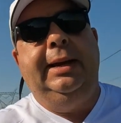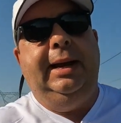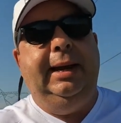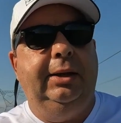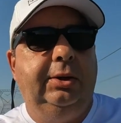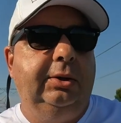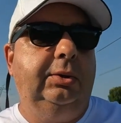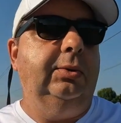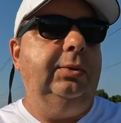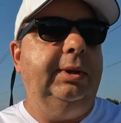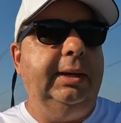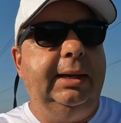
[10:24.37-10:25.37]
and you could
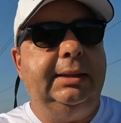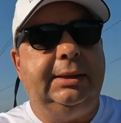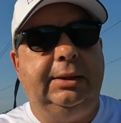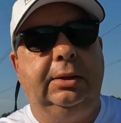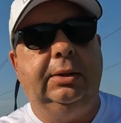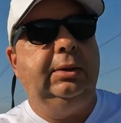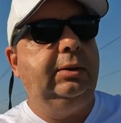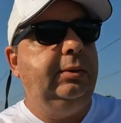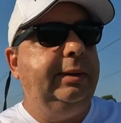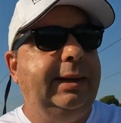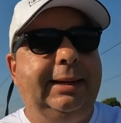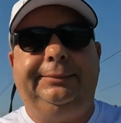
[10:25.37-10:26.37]
do this and you could do
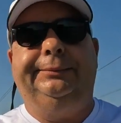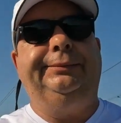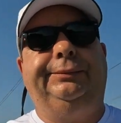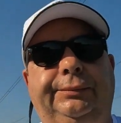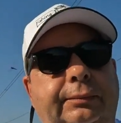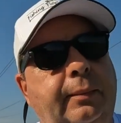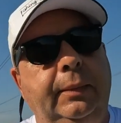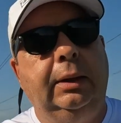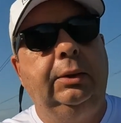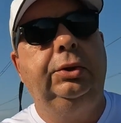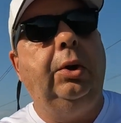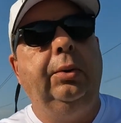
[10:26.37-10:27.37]
that,
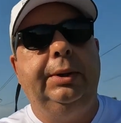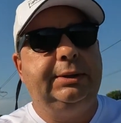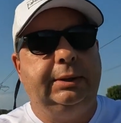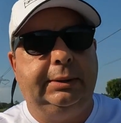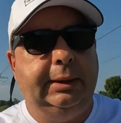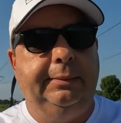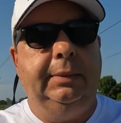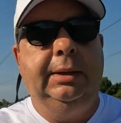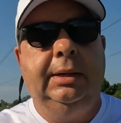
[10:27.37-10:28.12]
don't listen to them.